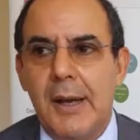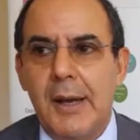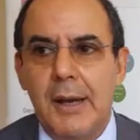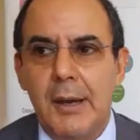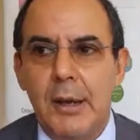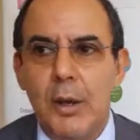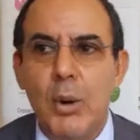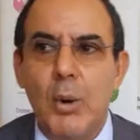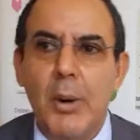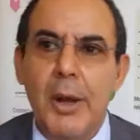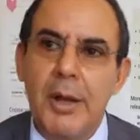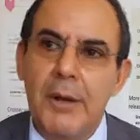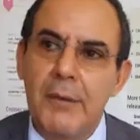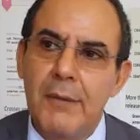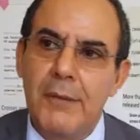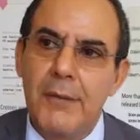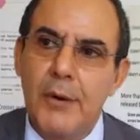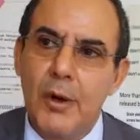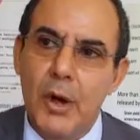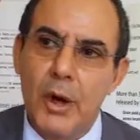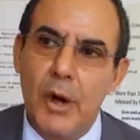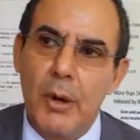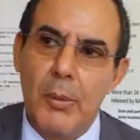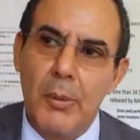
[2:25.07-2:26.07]
going
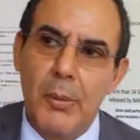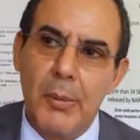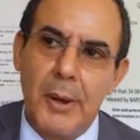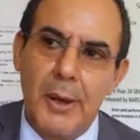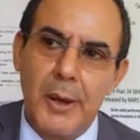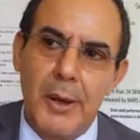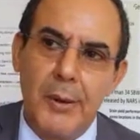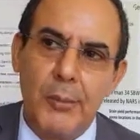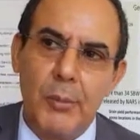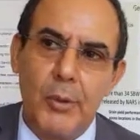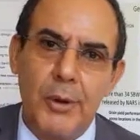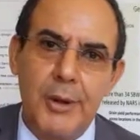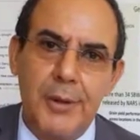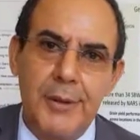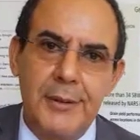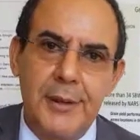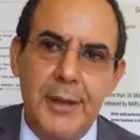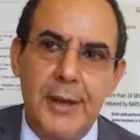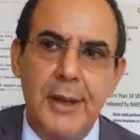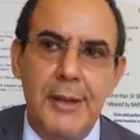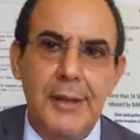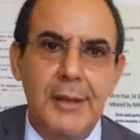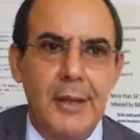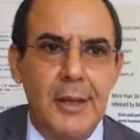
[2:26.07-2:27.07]
from
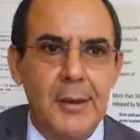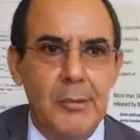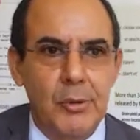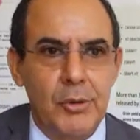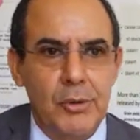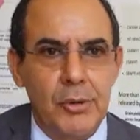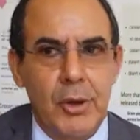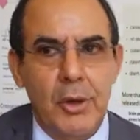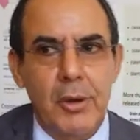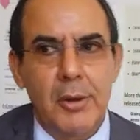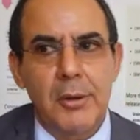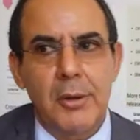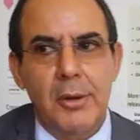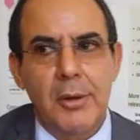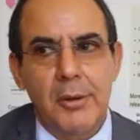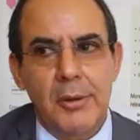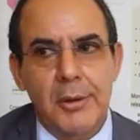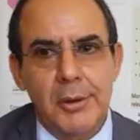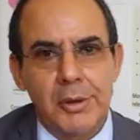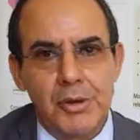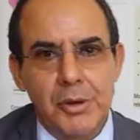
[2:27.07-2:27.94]
Mauritania, Morocco,